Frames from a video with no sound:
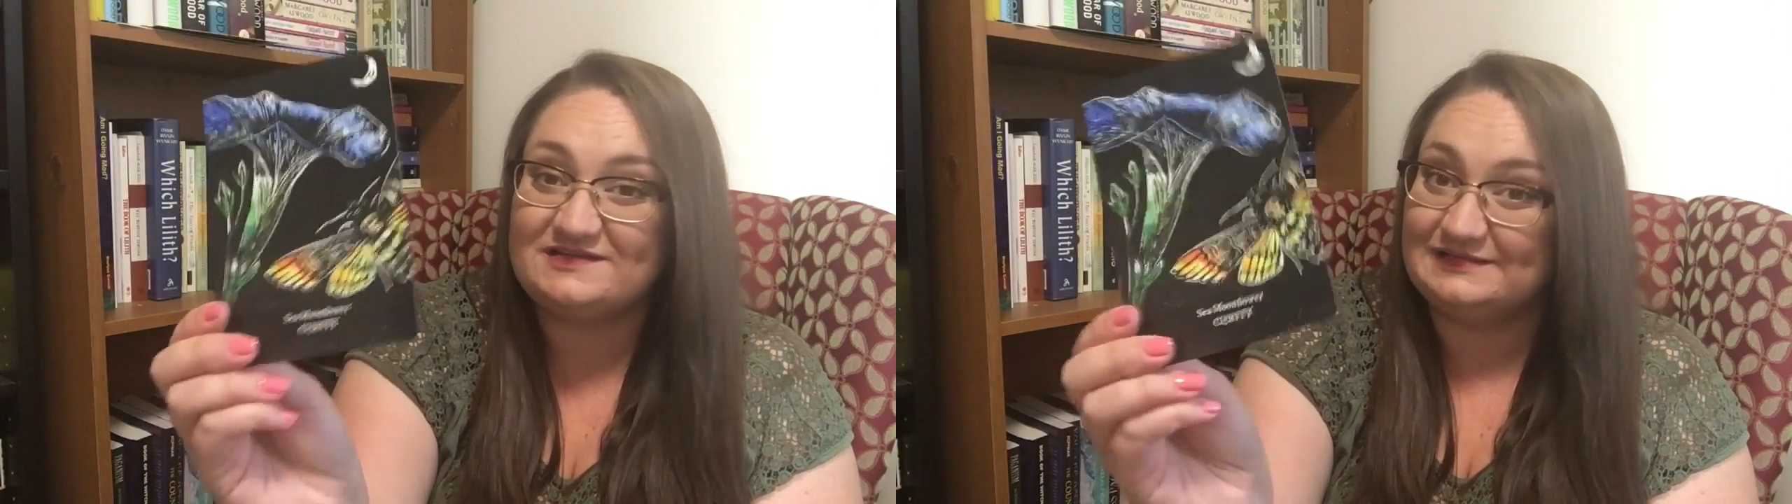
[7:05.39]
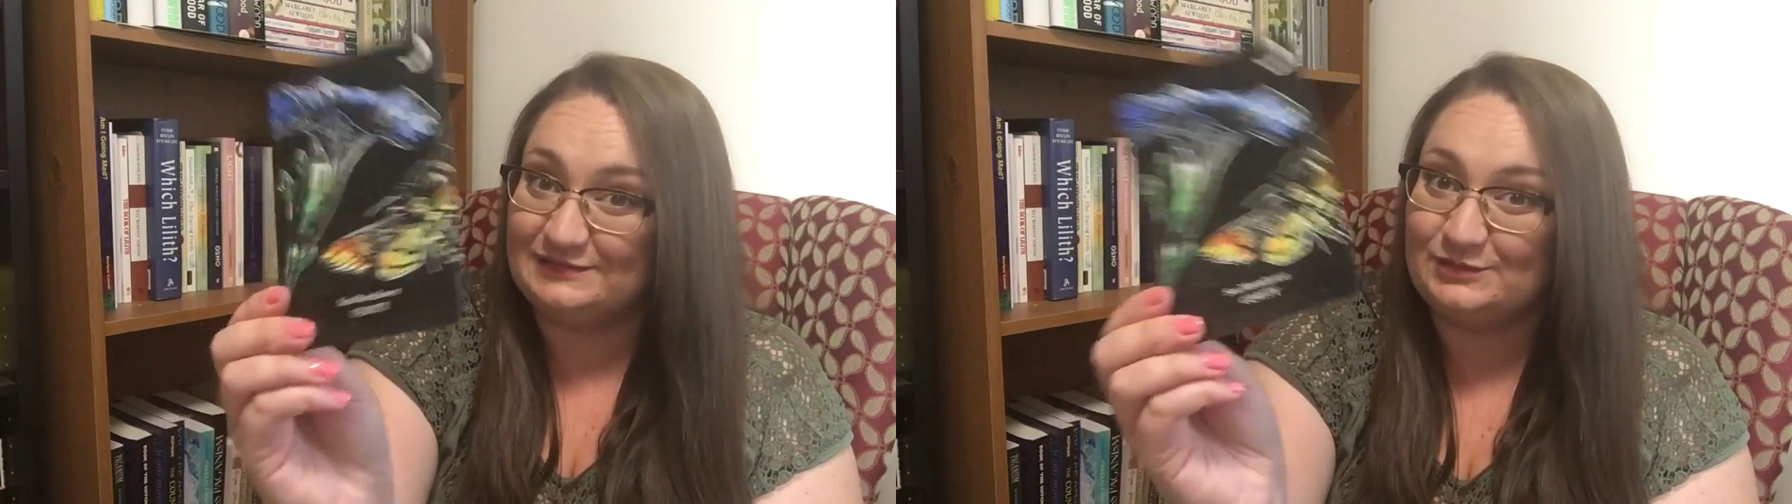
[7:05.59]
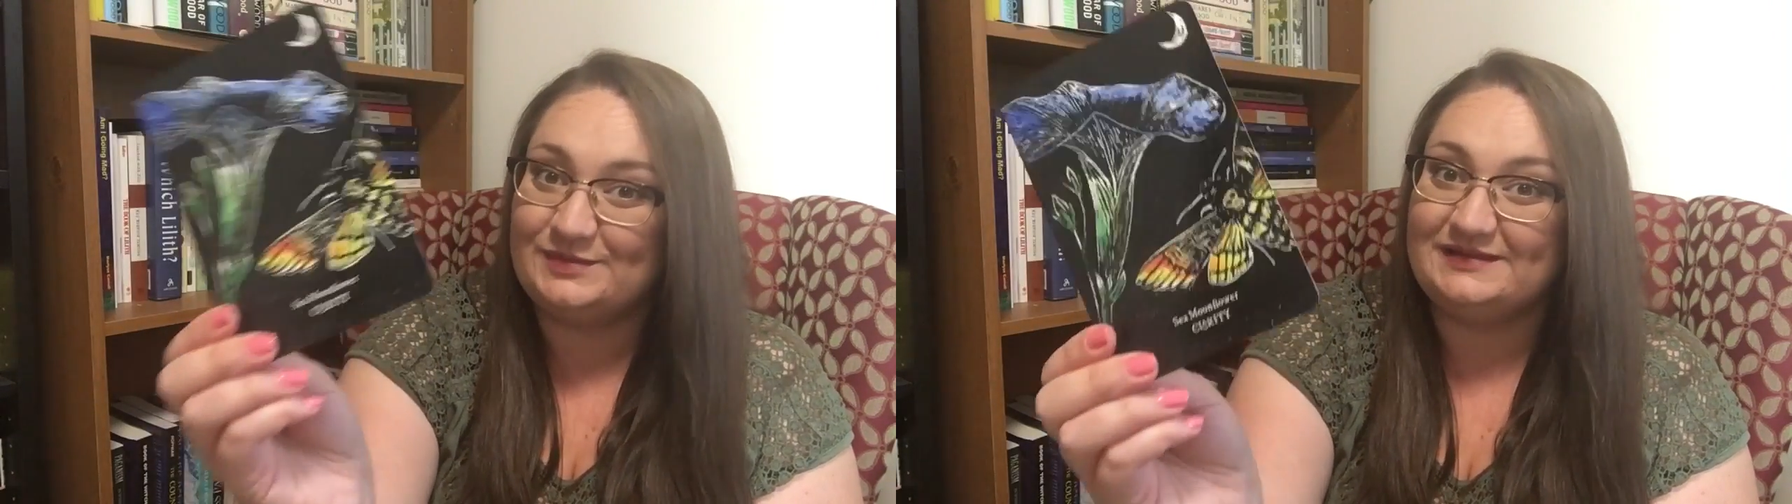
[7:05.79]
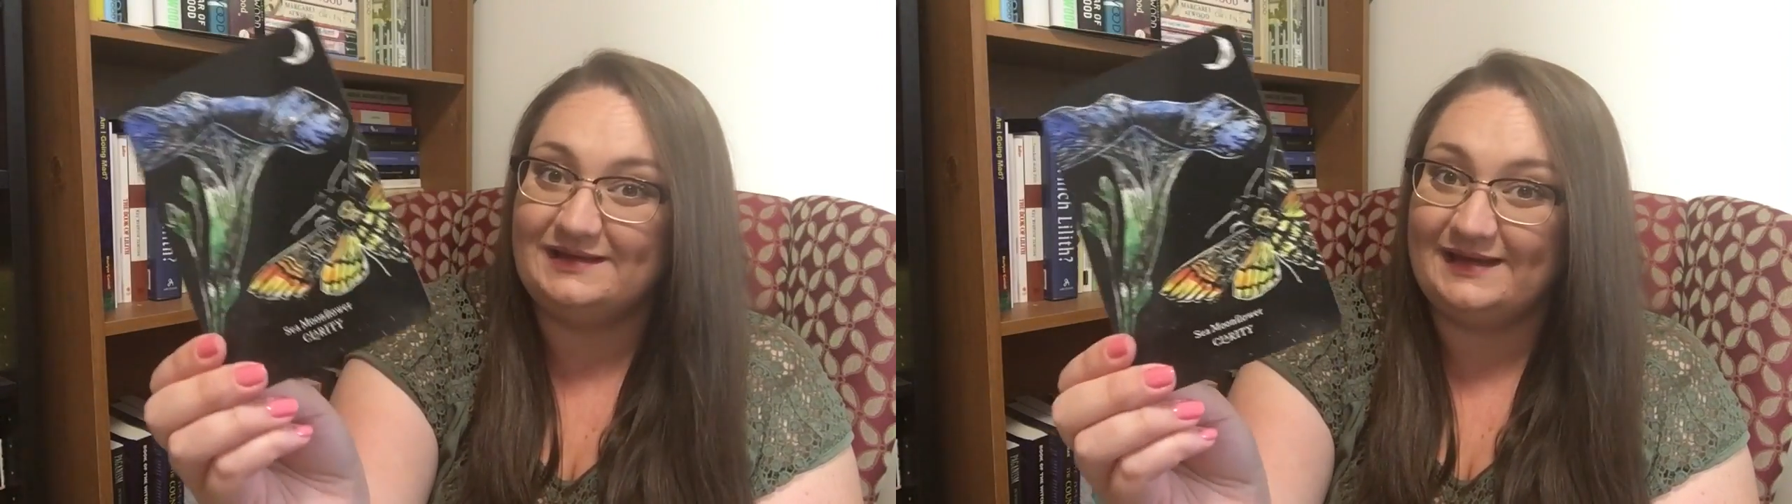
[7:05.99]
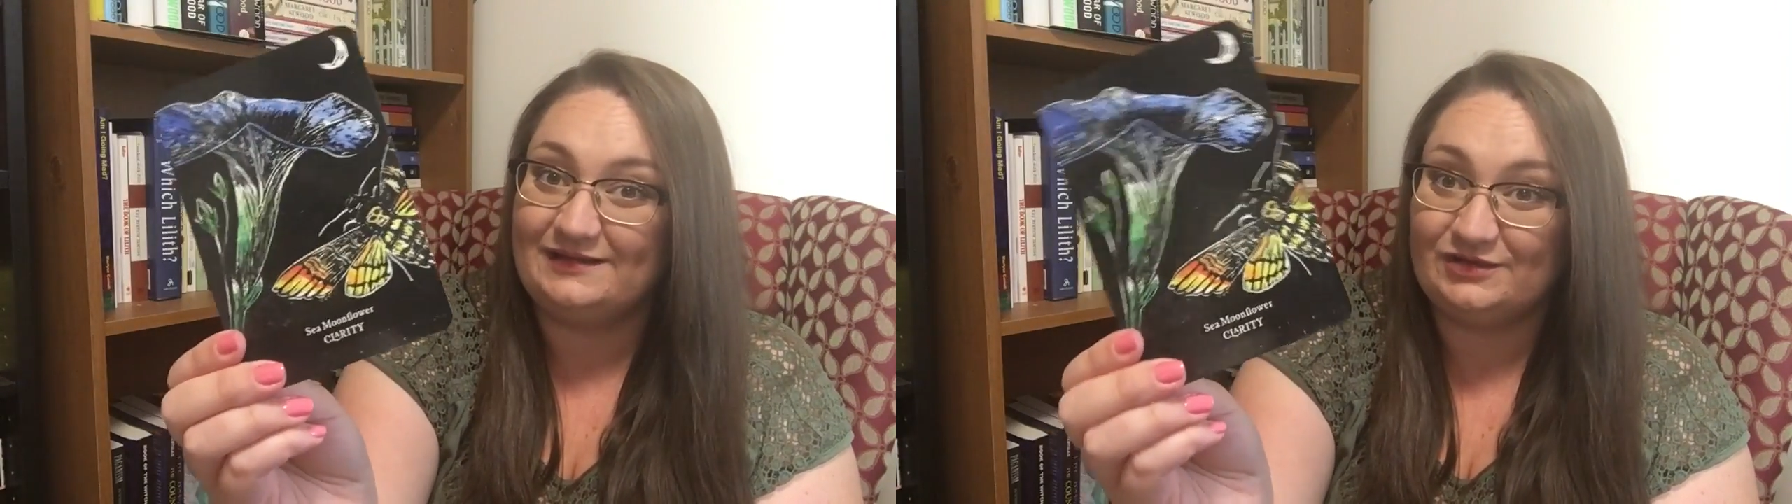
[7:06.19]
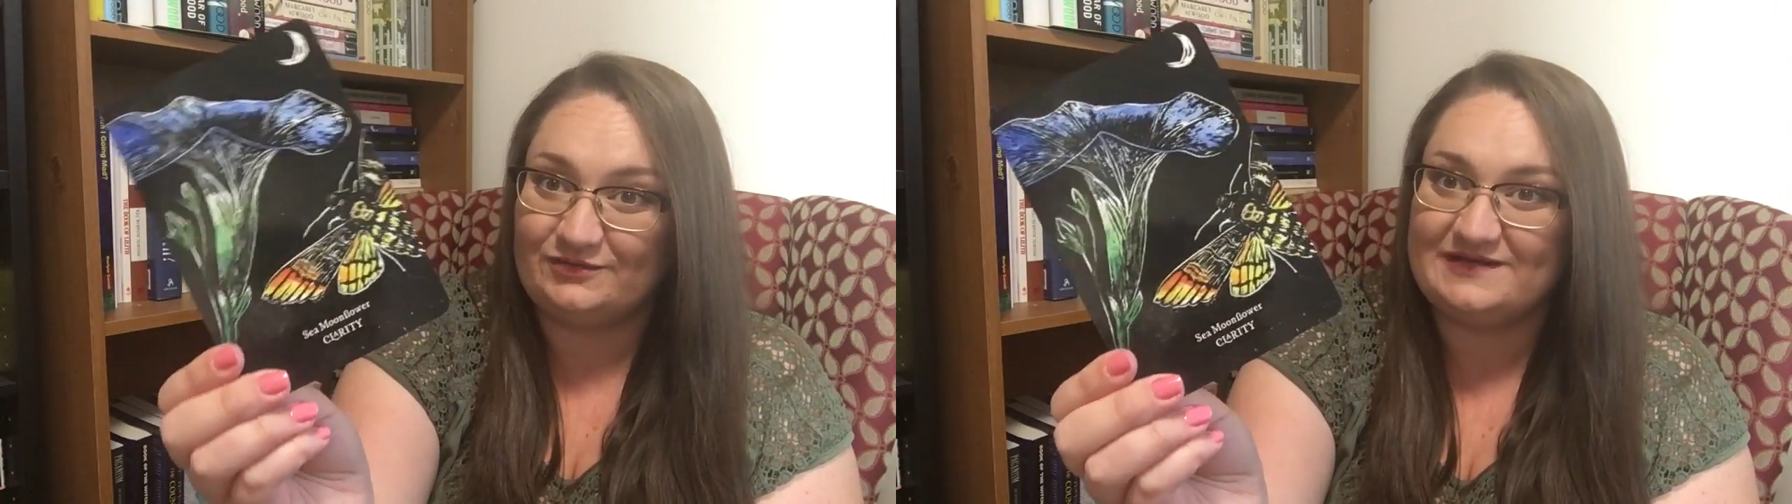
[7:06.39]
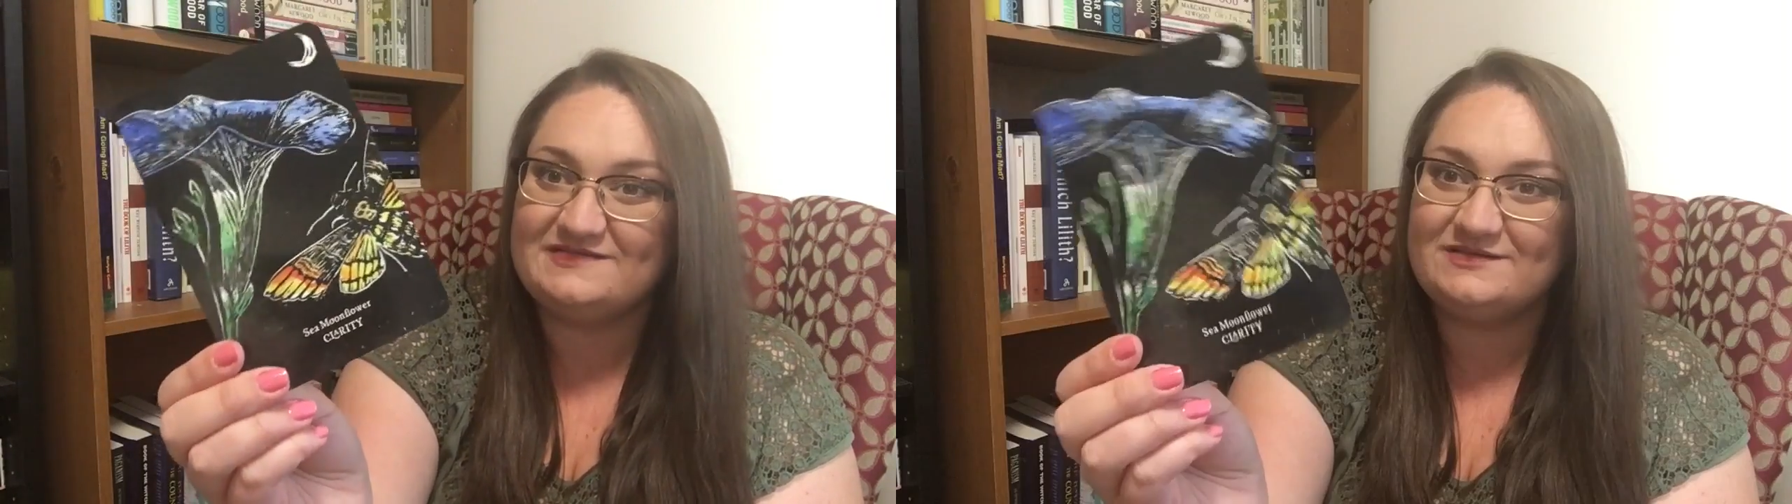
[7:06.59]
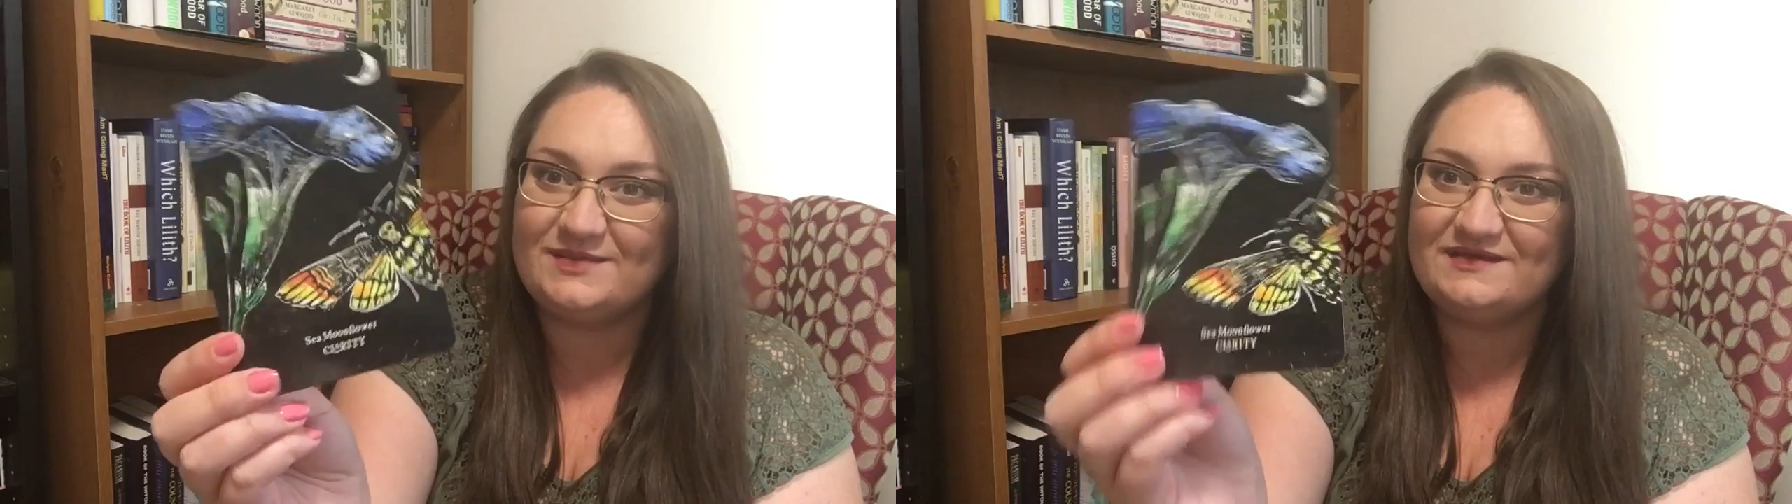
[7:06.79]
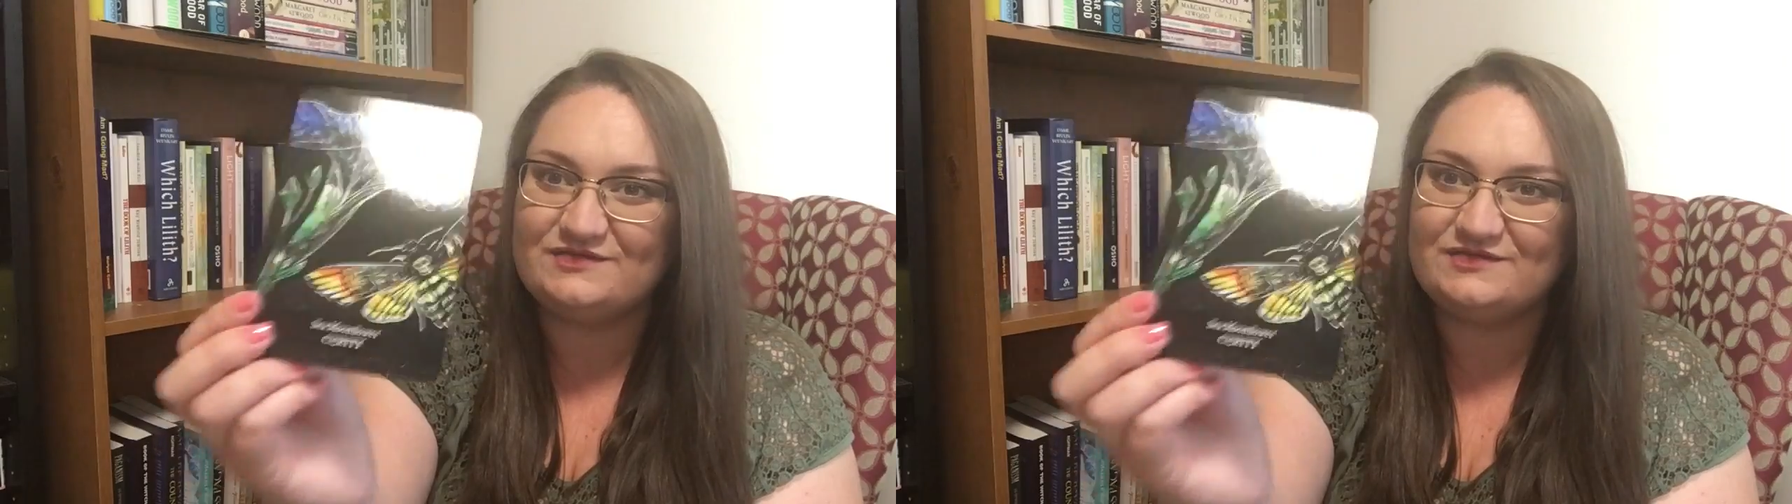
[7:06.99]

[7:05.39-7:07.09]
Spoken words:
little bit like Clarice to me,